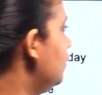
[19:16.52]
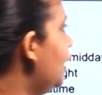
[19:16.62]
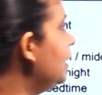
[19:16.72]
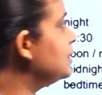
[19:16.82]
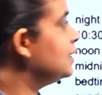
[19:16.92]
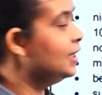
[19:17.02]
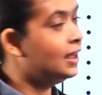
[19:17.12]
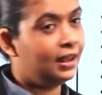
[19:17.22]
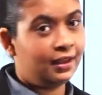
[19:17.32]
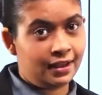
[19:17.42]
right?
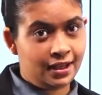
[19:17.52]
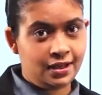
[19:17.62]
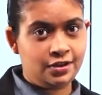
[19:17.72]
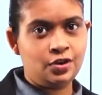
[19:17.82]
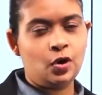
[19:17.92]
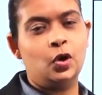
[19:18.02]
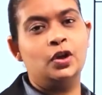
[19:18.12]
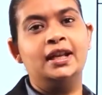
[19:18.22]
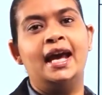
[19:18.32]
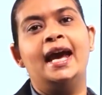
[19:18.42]
In,
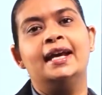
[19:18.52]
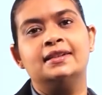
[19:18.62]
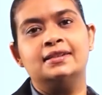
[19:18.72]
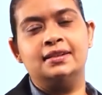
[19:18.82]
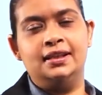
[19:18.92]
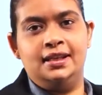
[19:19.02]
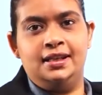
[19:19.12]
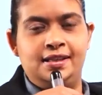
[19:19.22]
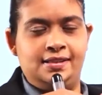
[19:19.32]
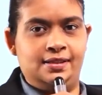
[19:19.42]
on, at. In
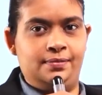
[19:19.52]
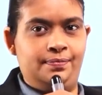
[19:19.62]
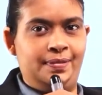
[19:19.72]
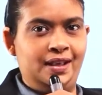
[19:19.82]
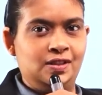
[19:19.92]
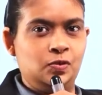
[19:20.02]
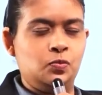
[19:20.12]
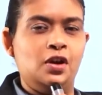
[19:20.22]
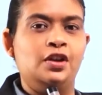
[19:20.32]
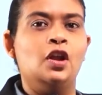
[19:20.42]
is the biggest
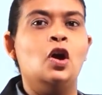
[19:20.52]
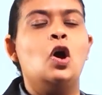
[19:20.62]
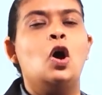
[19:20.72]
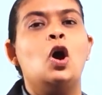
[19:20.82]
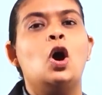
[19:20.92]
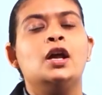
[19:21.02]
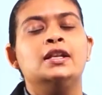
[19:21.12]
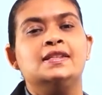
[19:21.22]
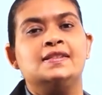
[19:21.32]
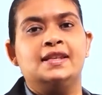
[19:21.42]
one. On
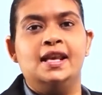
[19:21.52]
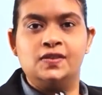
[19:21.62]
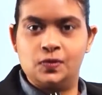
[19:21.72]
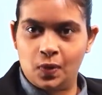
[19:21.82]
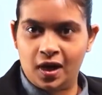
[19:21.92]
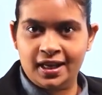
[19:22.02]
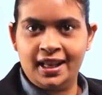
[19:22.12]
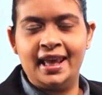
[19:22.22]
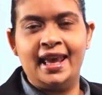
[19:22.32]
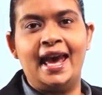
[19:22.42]
is the next one.
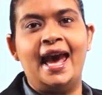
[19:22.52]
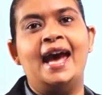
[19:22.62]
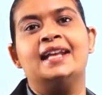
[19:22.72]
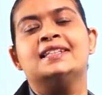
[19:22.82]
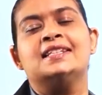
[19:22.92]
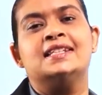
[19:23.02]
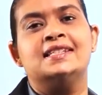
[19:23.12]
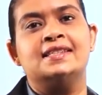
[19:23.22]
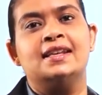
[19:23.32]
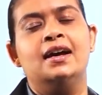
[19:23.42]
At
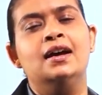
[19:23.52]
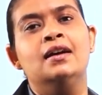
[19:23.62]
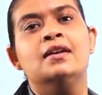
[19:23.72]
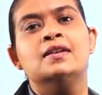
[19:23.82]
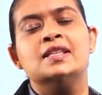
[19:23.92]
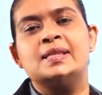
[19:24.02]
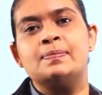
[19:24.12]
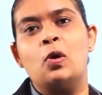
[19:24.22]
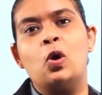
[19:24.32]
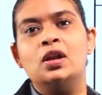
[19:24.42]
is the
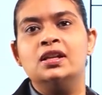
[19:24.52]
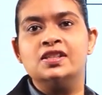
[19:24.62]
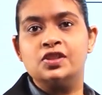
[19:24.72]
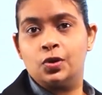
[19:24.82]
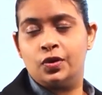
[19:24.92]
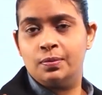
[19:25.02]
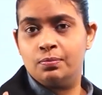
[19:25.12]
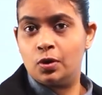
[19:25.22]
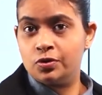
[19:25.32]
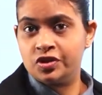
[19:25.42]
smallest or the
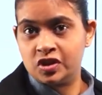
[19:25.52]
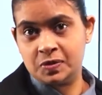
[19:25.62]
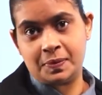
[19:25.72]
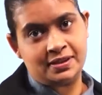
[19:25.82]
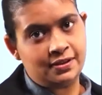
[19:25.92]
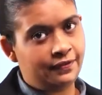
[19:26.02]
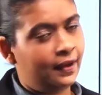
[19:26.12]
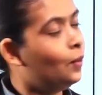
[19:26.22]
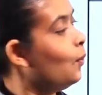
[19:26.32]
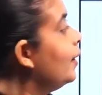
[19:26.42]
most
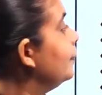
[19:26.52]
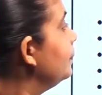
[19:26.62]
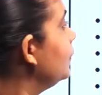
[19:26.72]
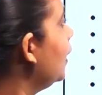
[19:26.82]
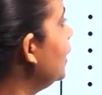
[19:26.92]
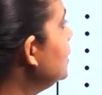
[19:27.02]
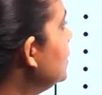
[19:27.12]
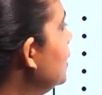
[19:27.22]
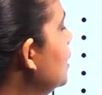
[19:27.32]
specific one, right?